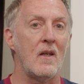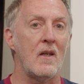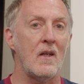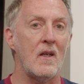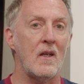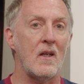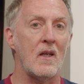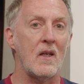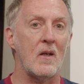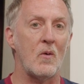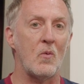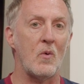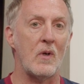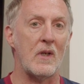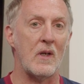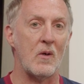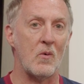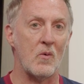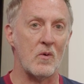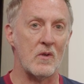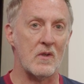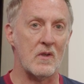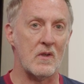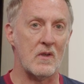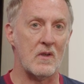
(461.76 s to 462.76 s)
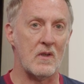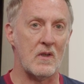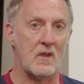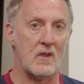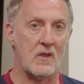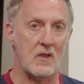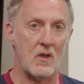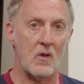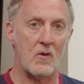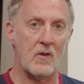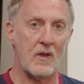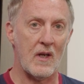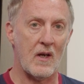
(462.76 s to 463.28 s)
when it was the
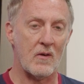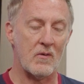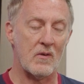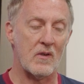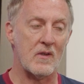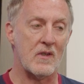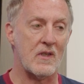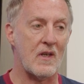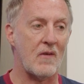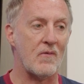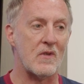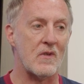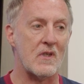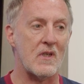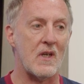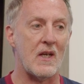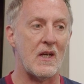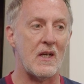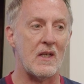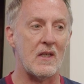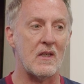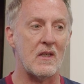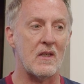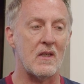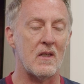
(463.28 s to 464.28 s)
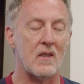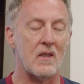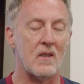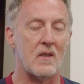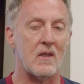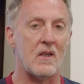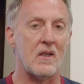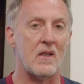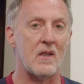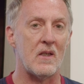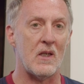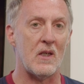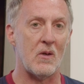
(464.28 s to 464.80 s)
2017
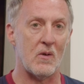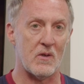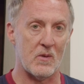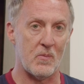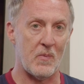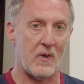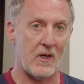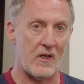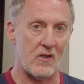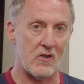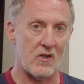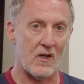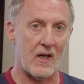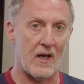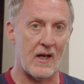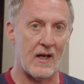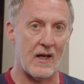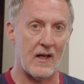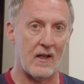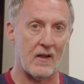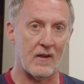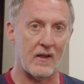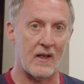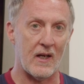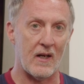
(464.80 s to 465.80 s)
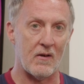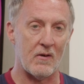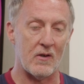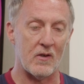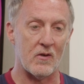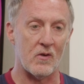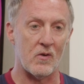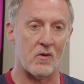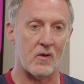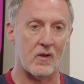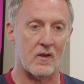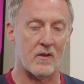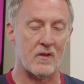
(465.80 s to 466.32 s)
US PGA held there in
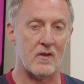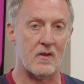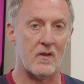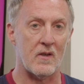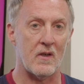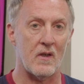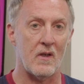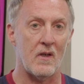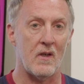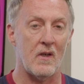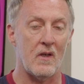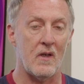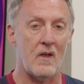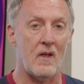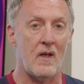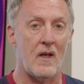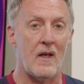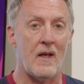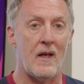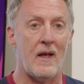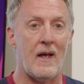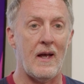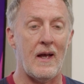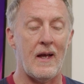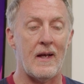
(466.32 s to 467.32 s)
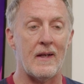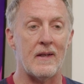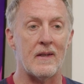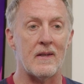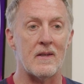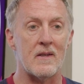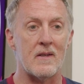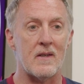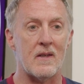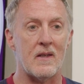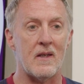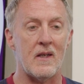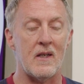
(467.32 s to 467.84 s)
August.
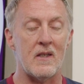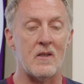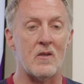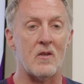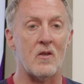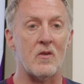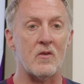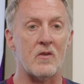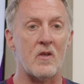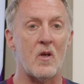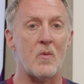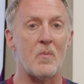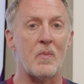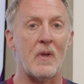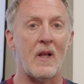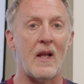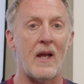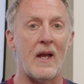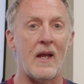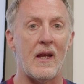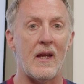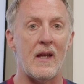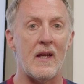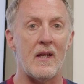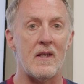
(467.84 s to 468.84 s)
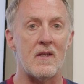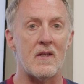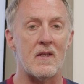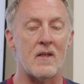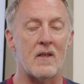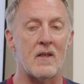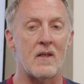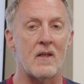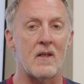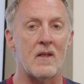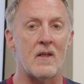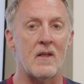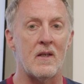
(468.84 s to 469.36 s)
And he's also played
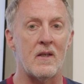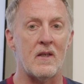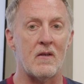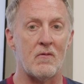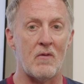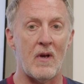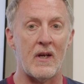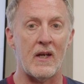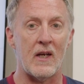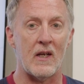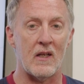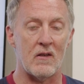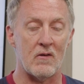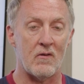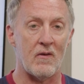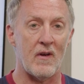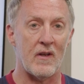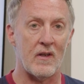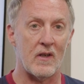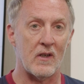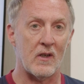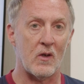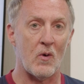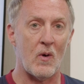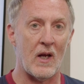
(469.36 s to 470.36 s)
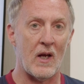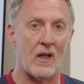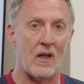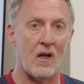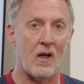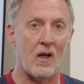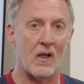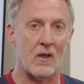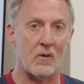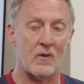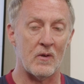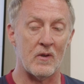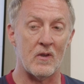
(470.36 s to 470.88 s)
the regular event at Quail
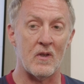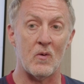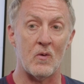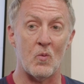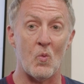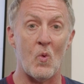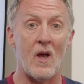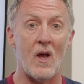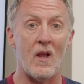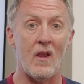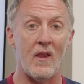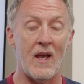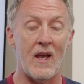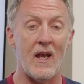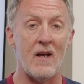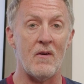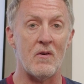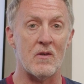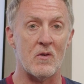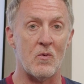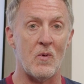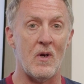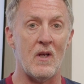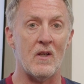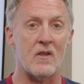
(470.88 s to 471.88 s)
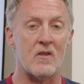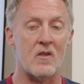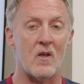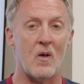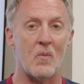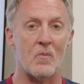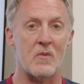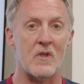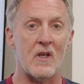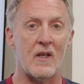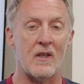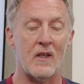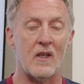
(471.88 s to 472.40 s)
Hollow and done well there as well, top
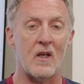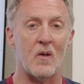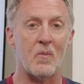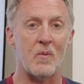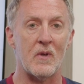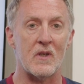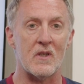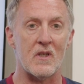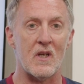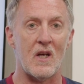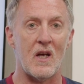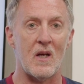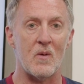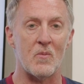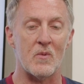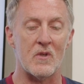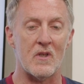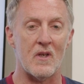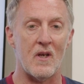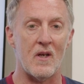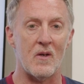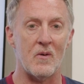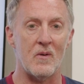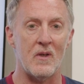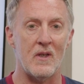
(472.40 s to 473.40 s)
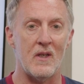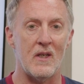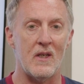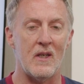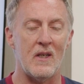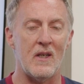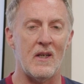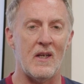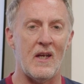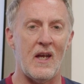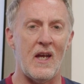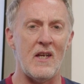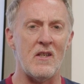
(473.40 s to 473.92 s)
10 a couple of times. So
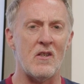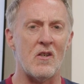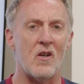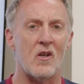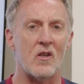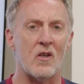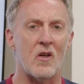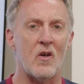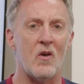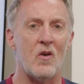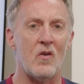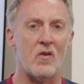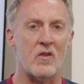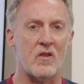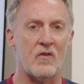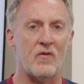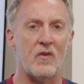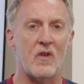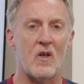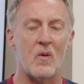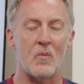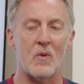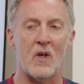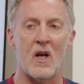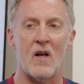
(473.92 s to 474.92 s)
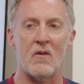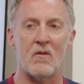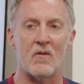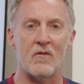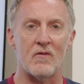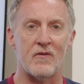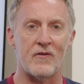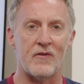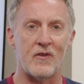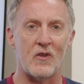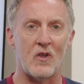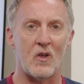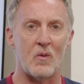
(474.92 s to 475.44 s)
he's got course form, current
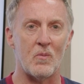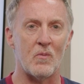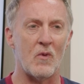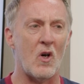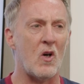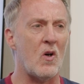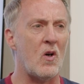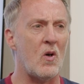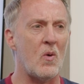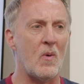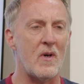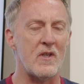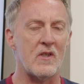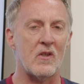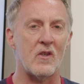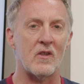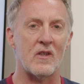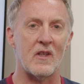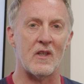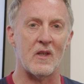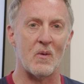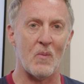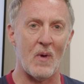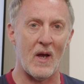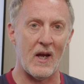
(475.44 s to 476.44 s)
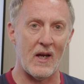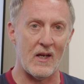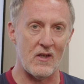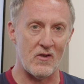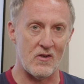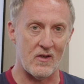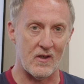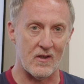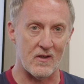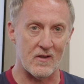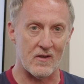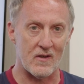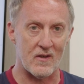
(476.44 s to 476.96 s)
form, always good in the
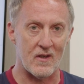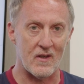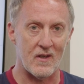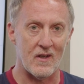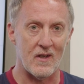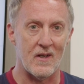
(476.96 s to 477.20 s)
majors.